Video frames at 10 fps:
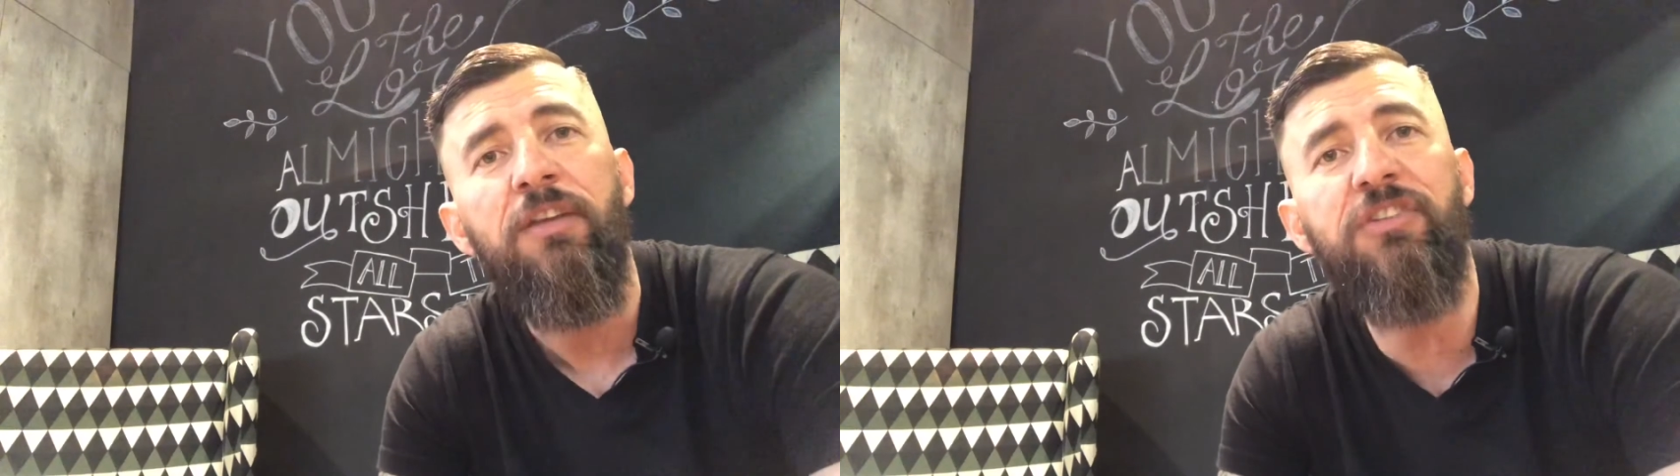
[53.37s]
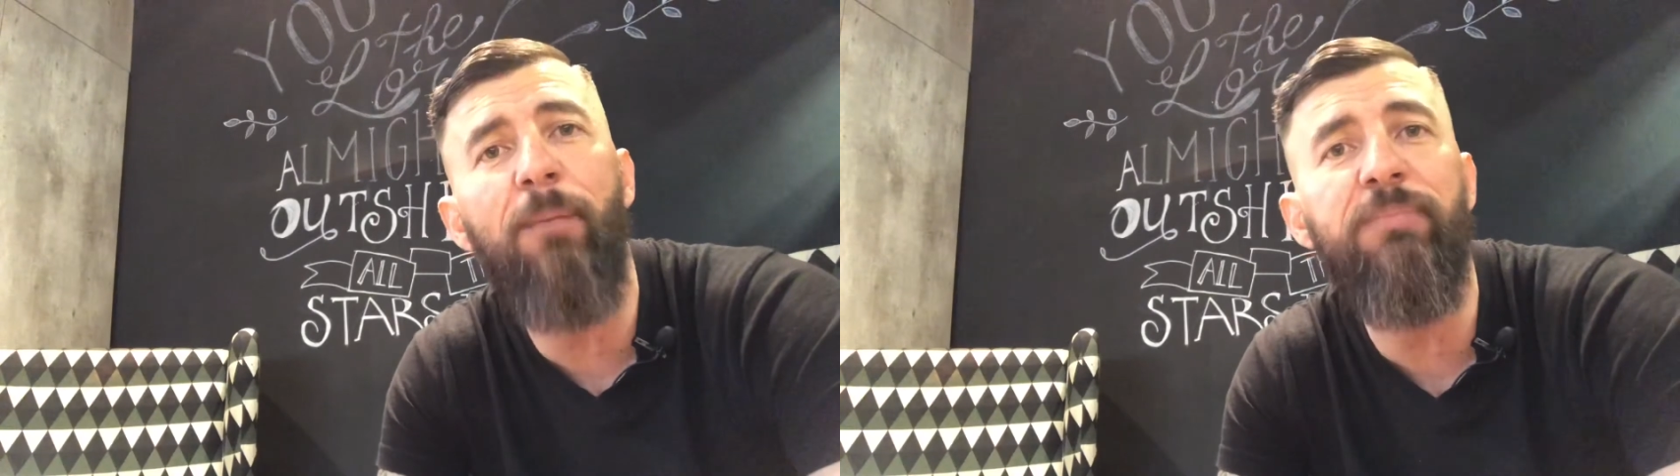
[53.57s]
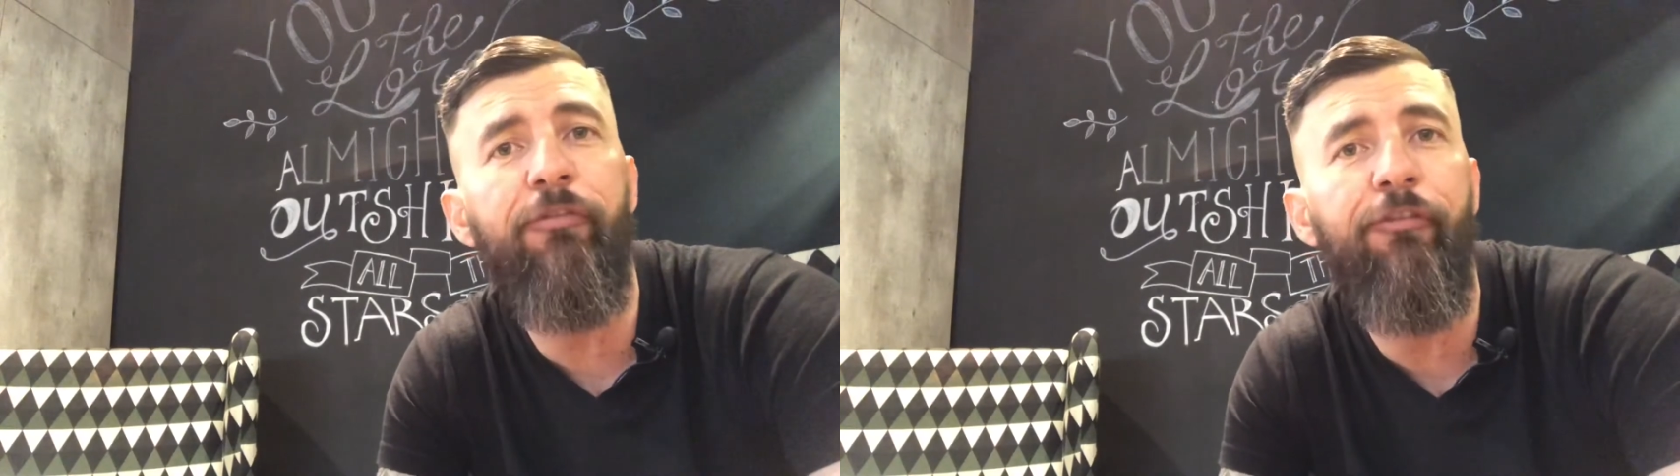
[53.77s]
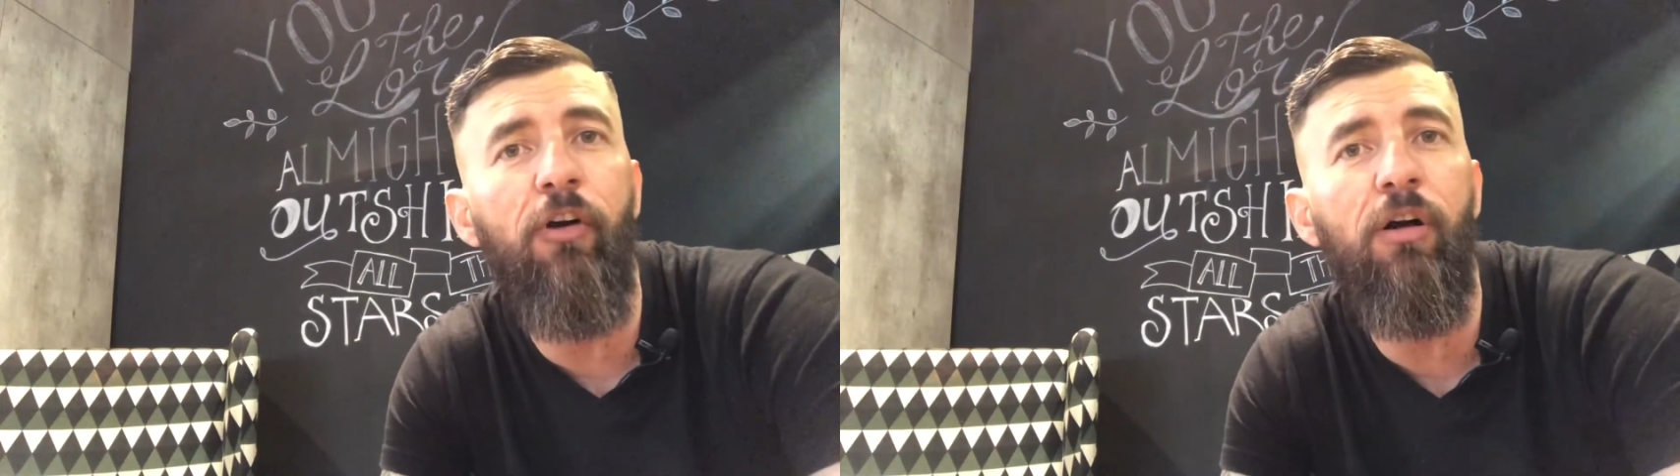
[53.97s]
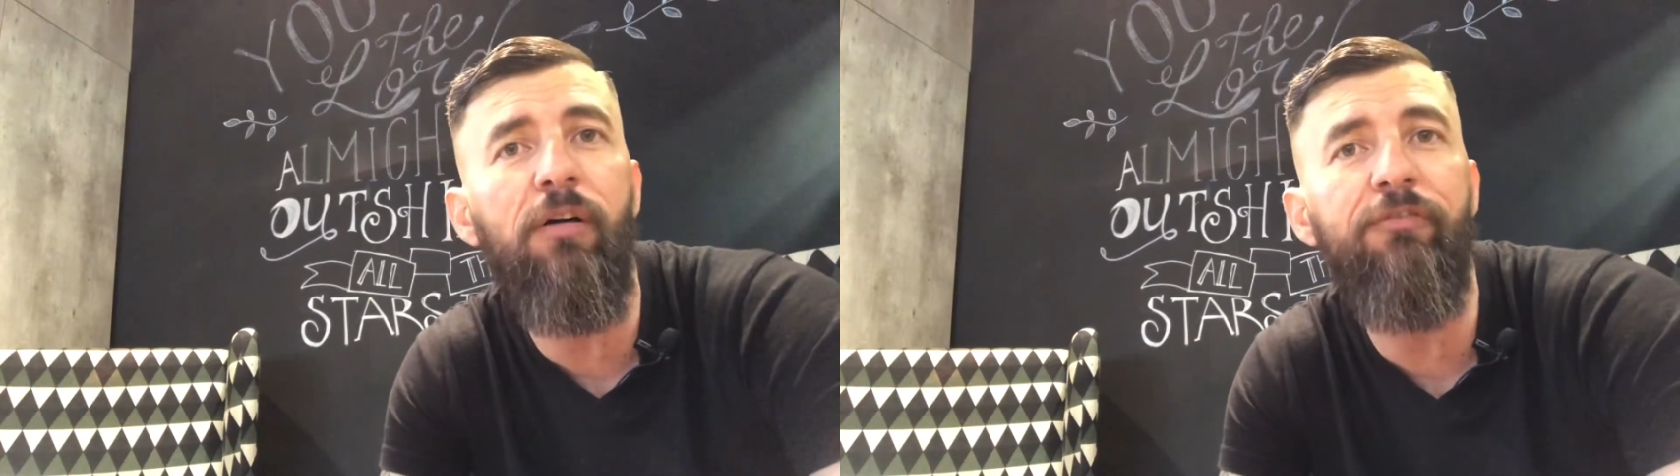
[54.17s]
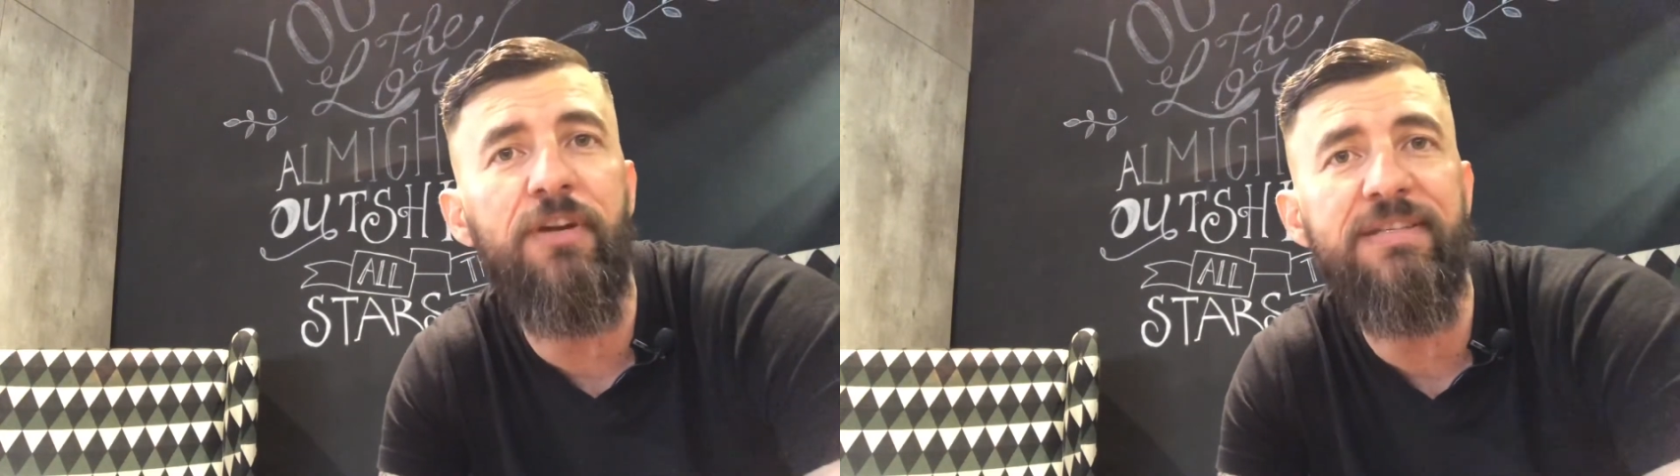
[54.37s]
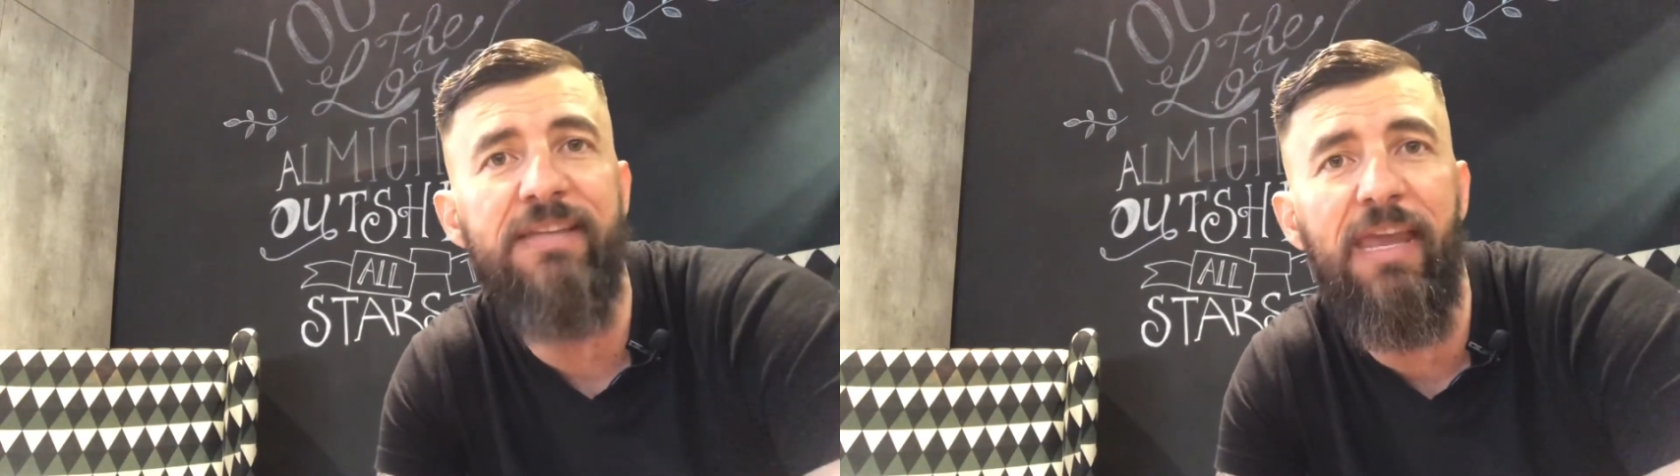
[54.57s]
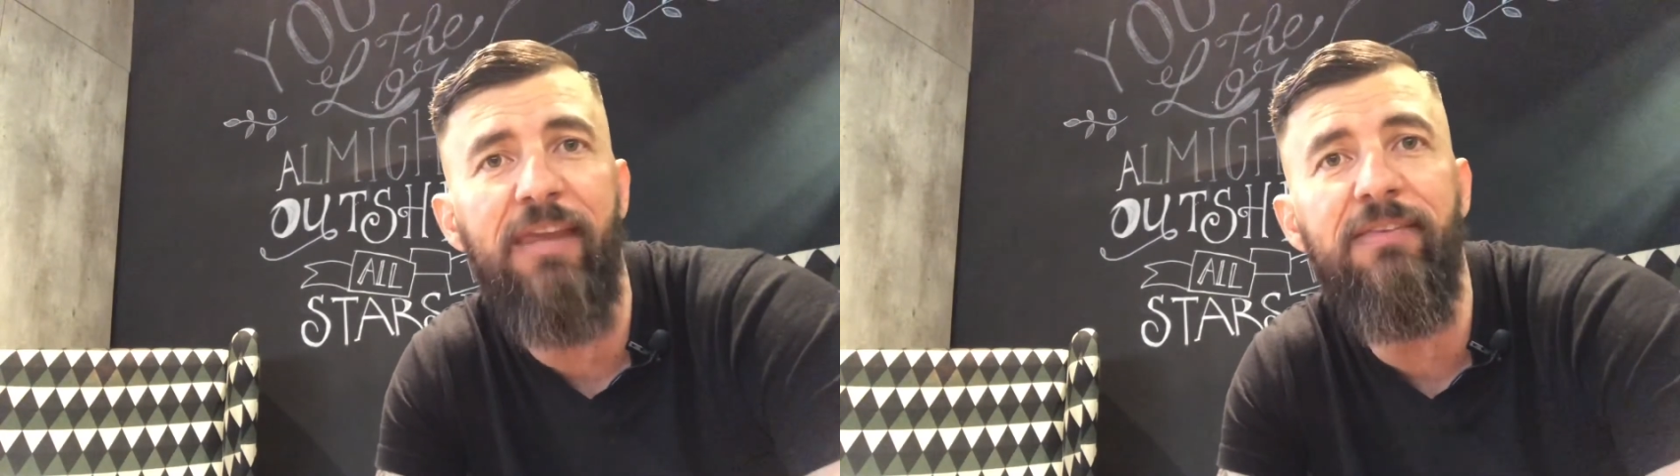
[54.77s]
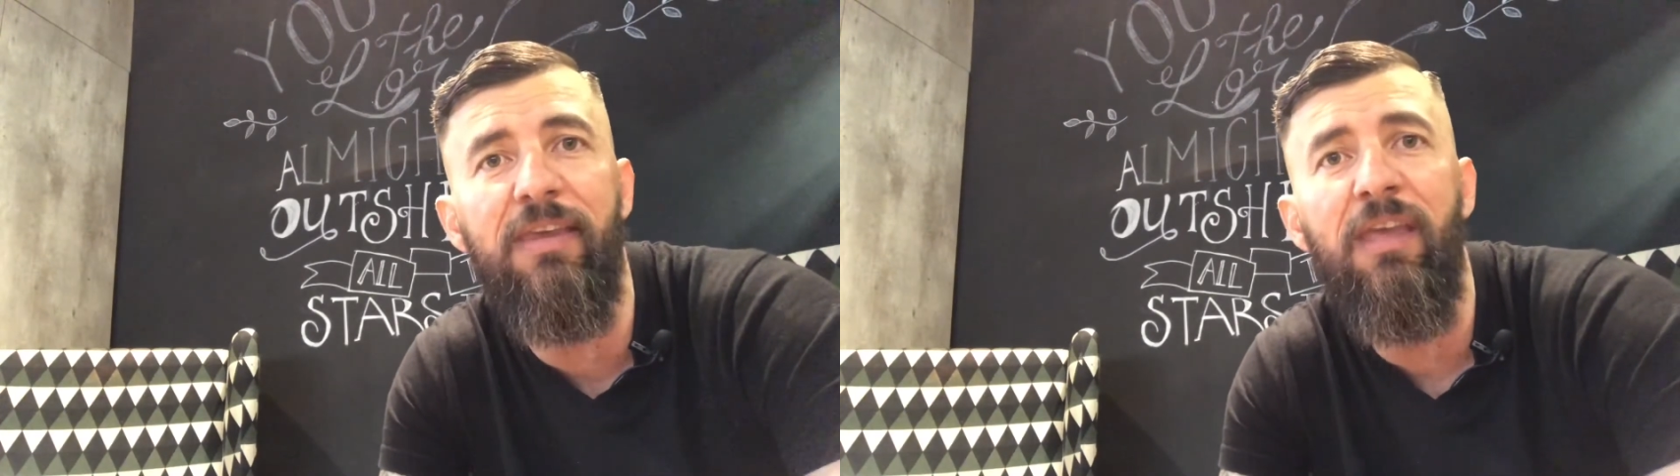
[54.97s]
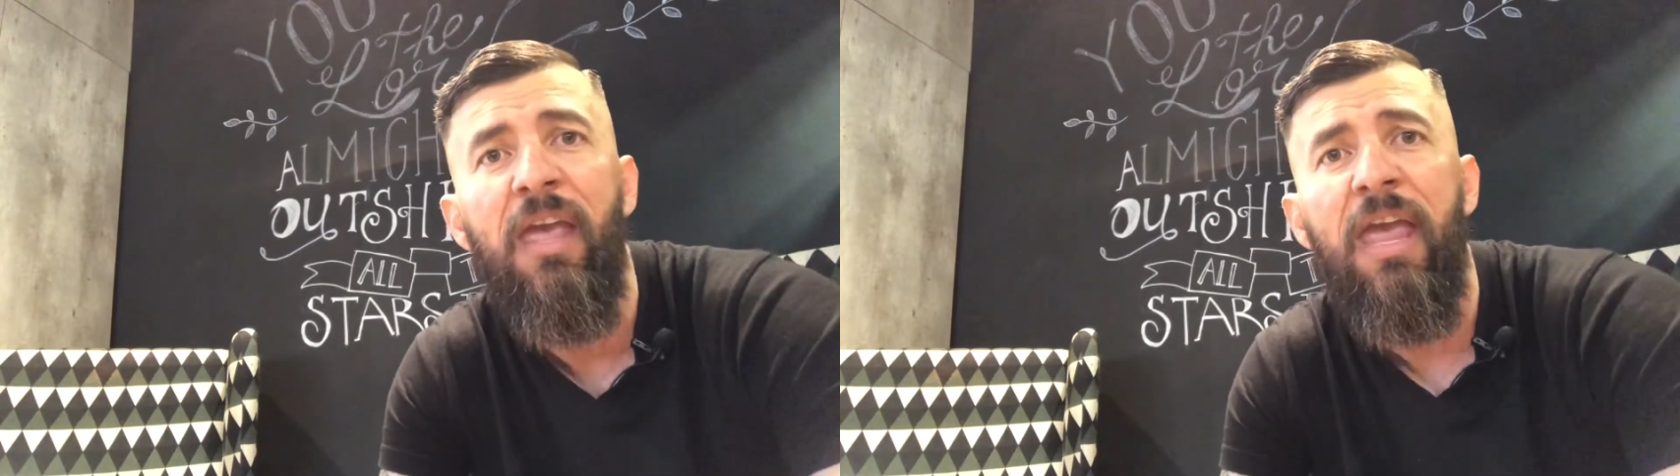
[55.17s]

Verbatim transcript: chapter 4, verse 80,